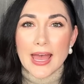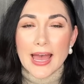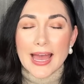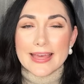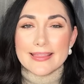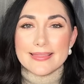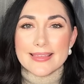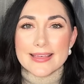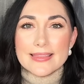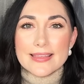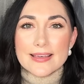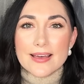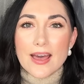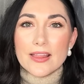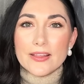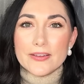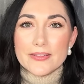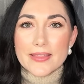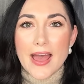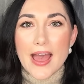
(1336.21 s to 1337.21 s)
I think the
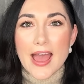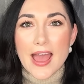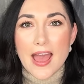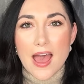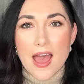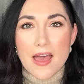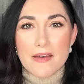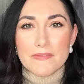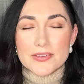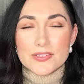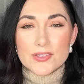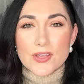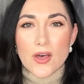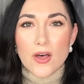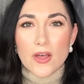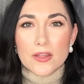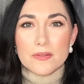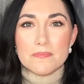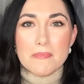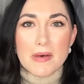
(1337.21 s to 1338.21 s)
color that I have is
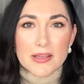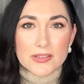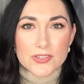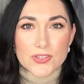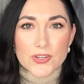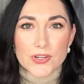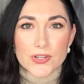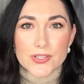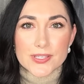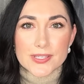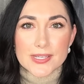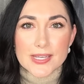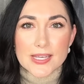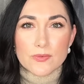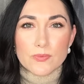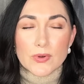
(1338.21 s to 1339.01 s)
called Mustard Seed,